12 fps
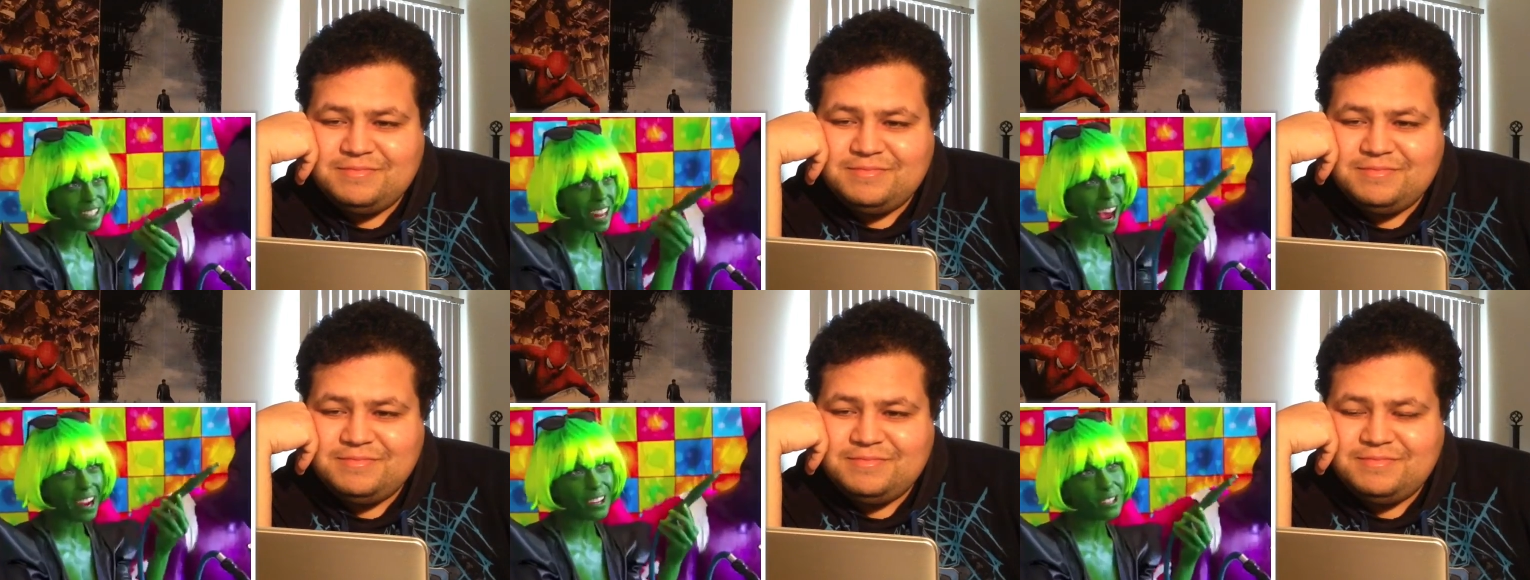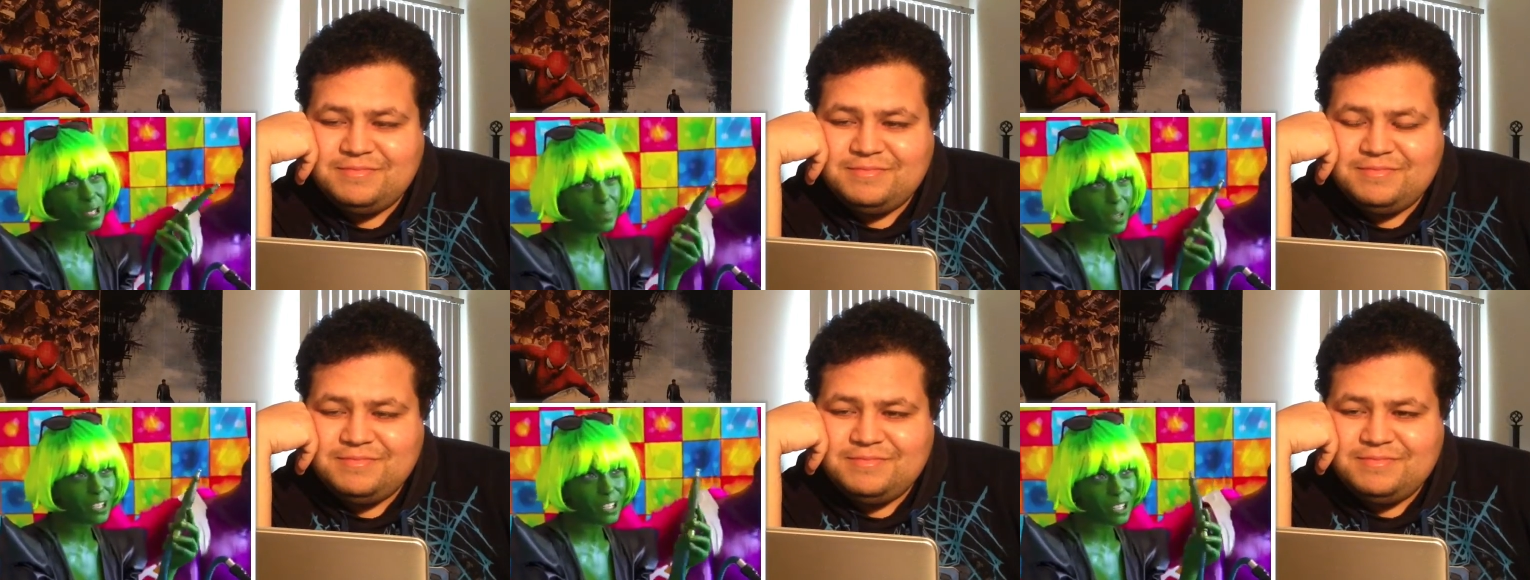Speaker 1: entire
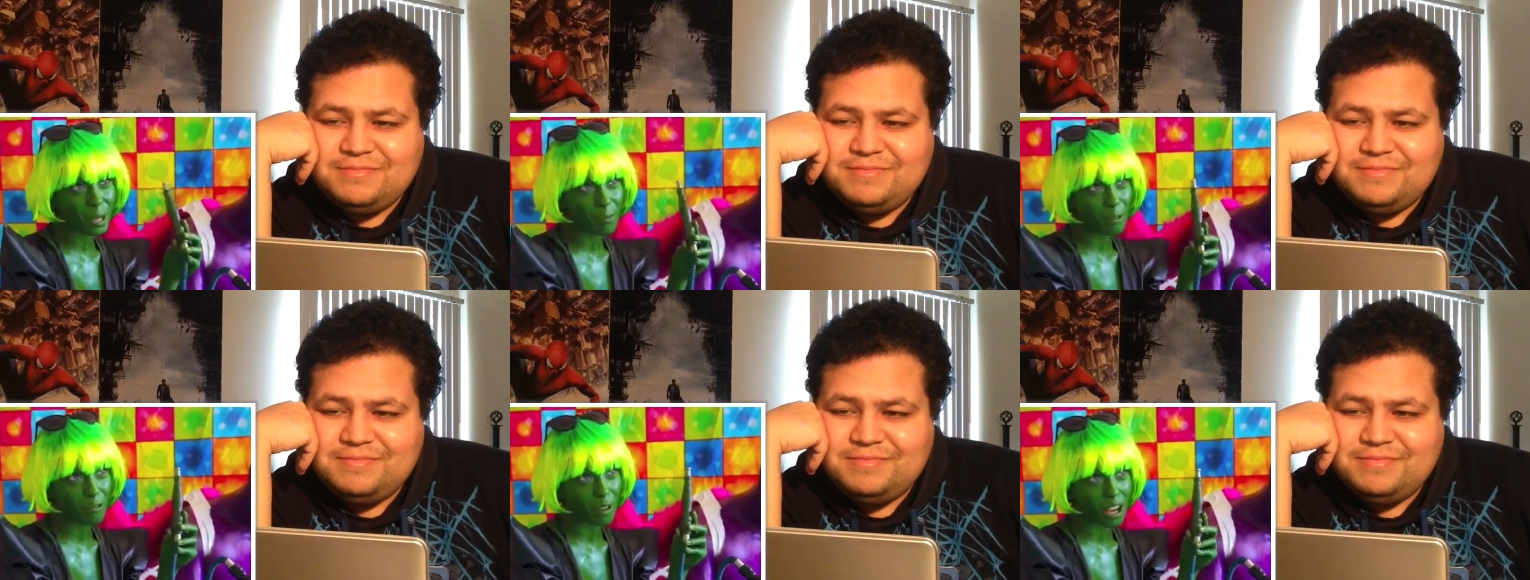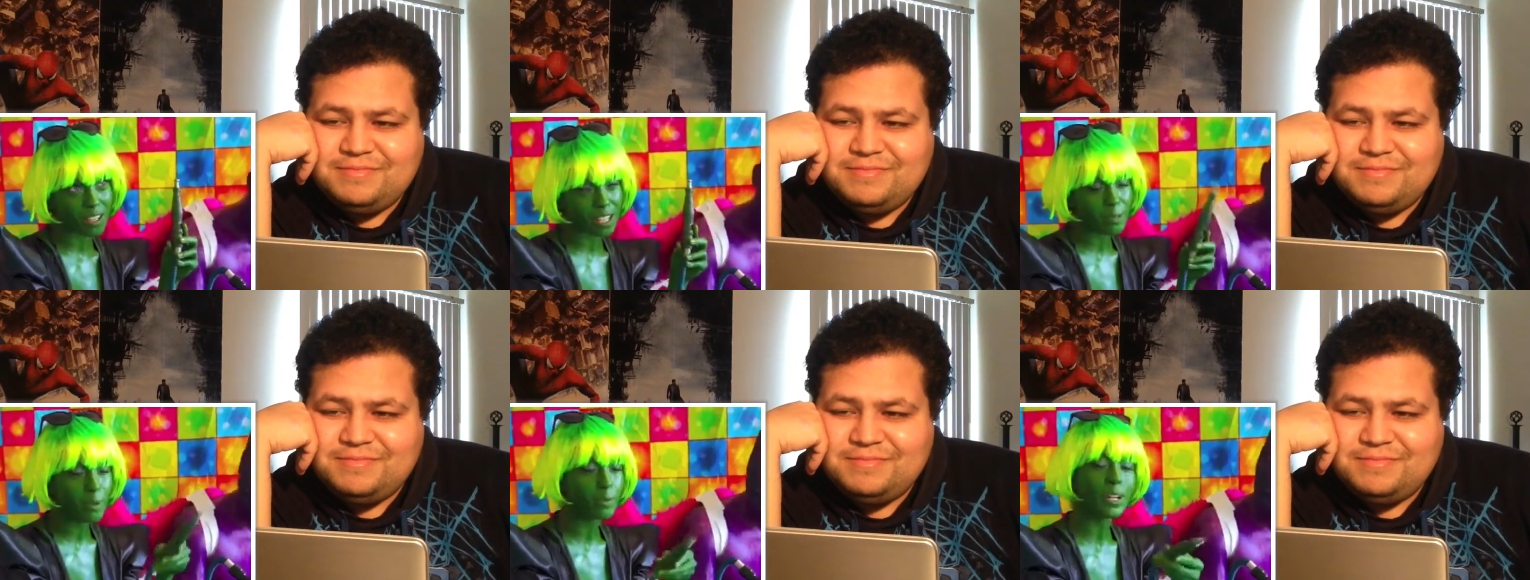speech is
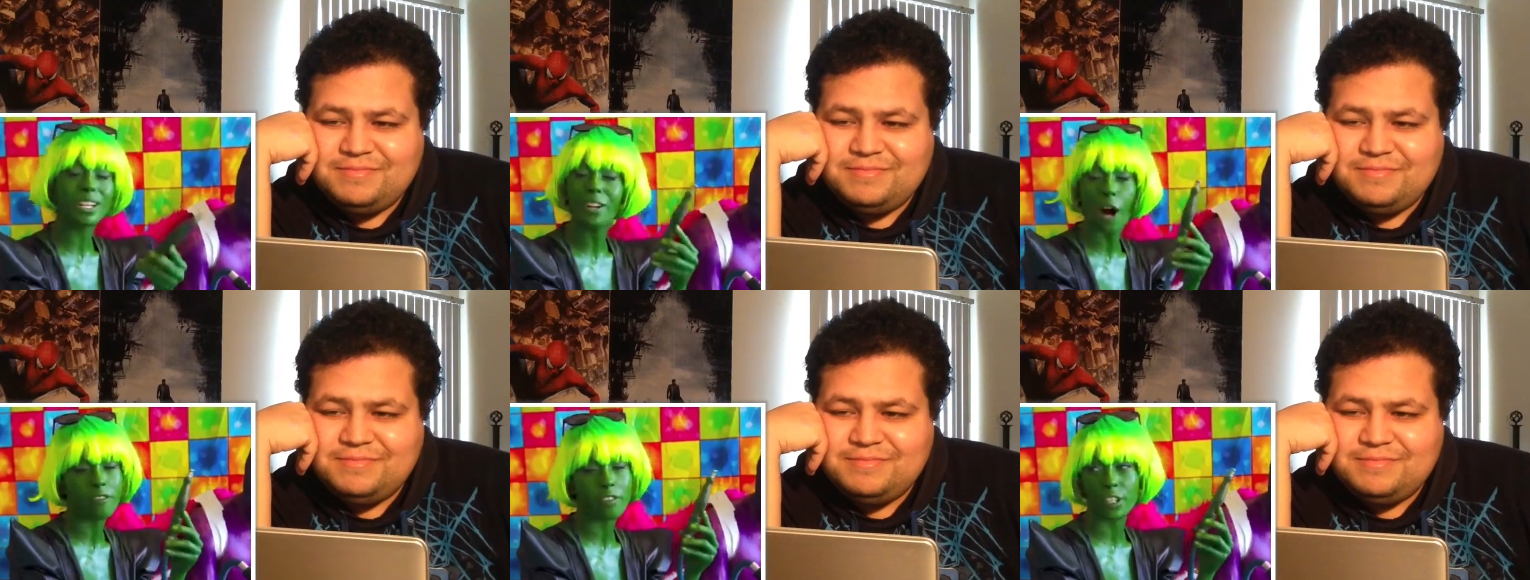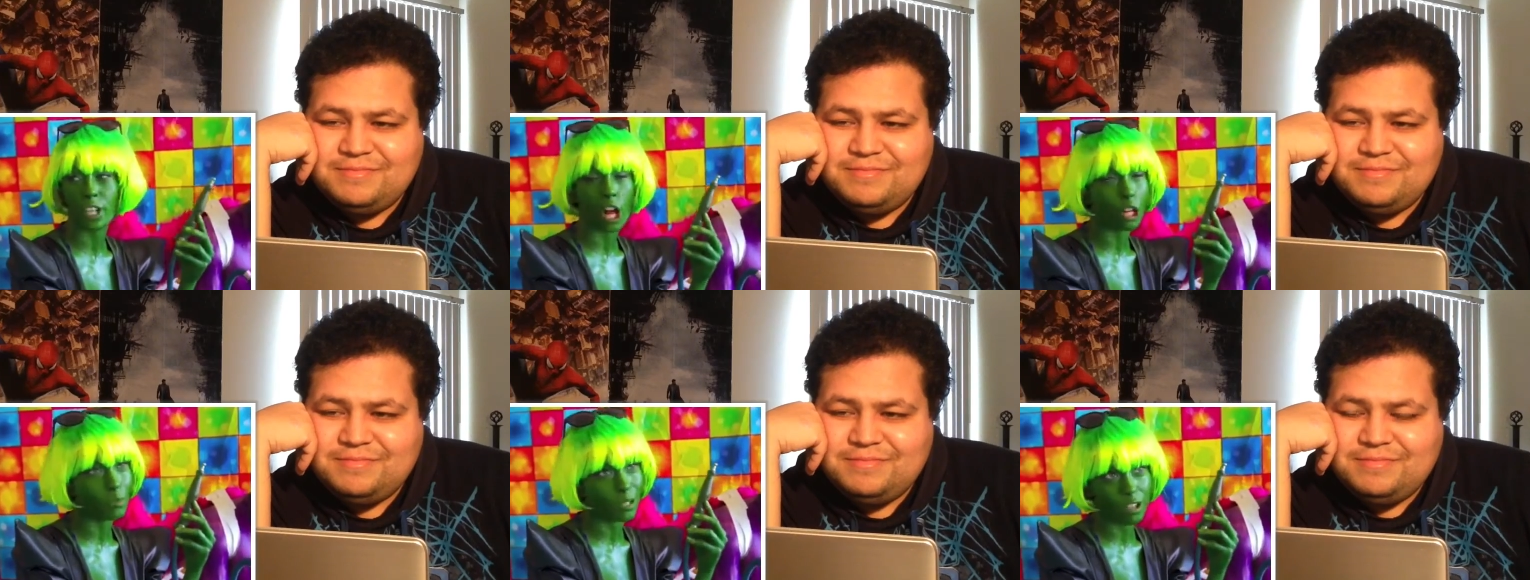improvised. He's been reading off of a
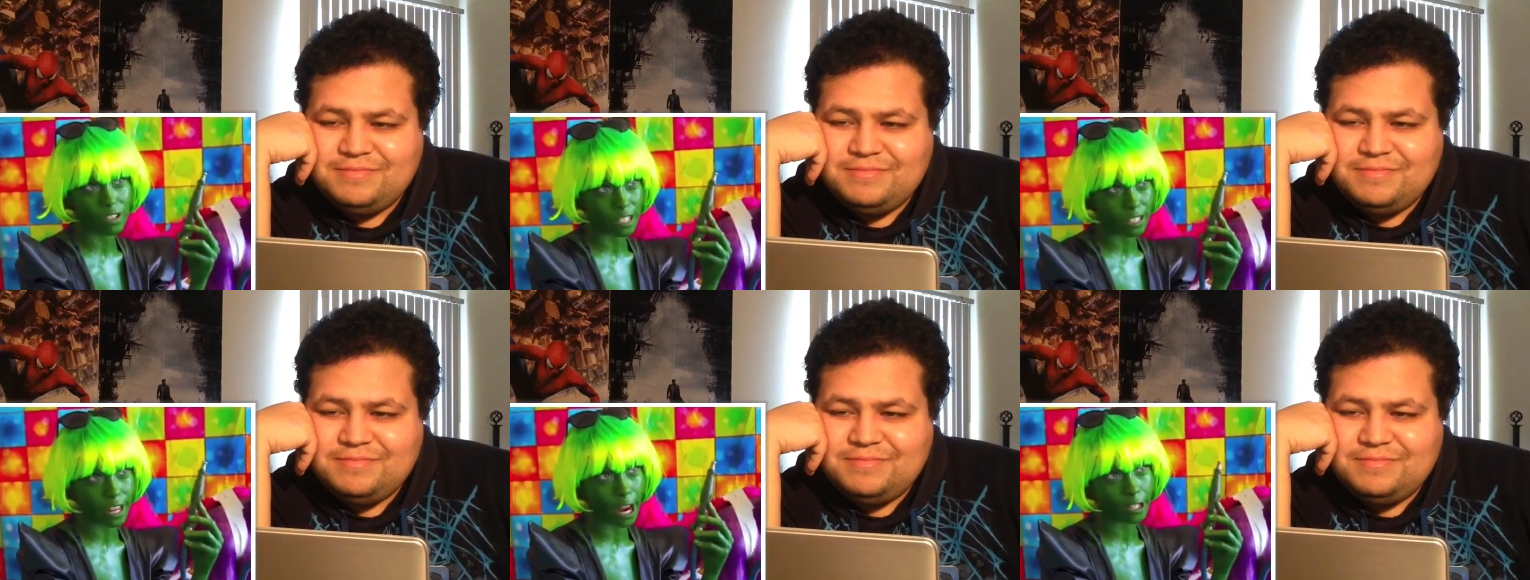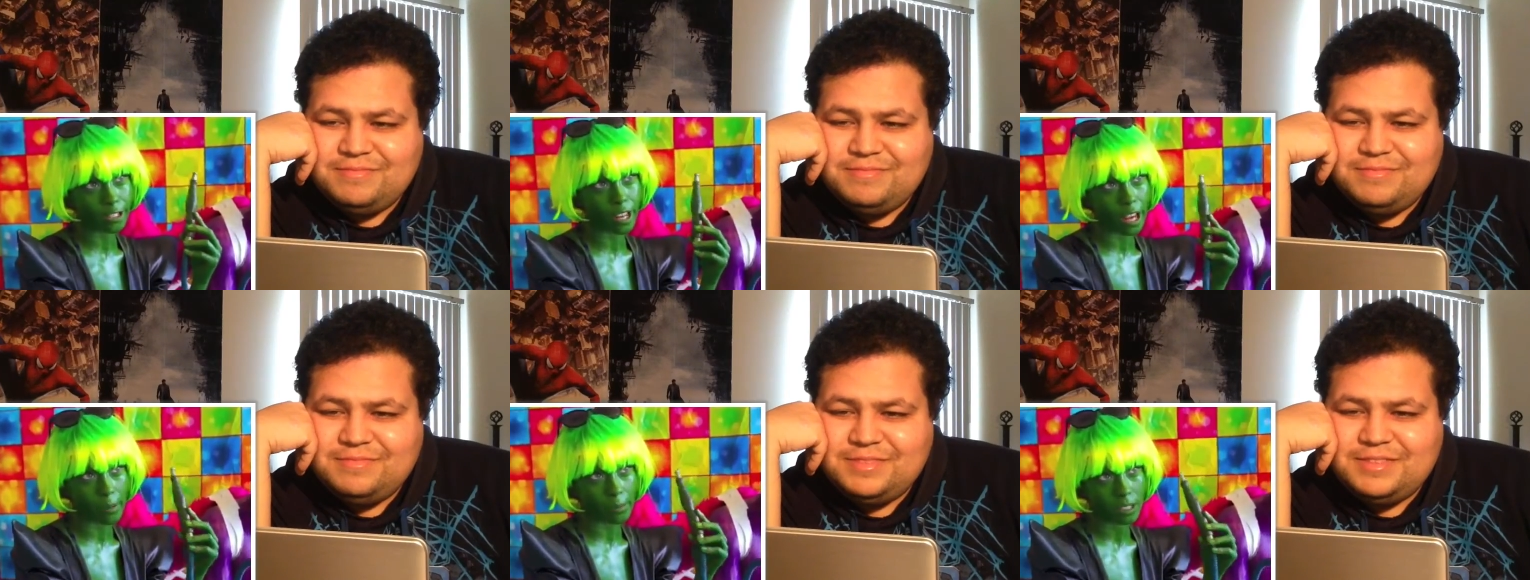dollar bill this entire time.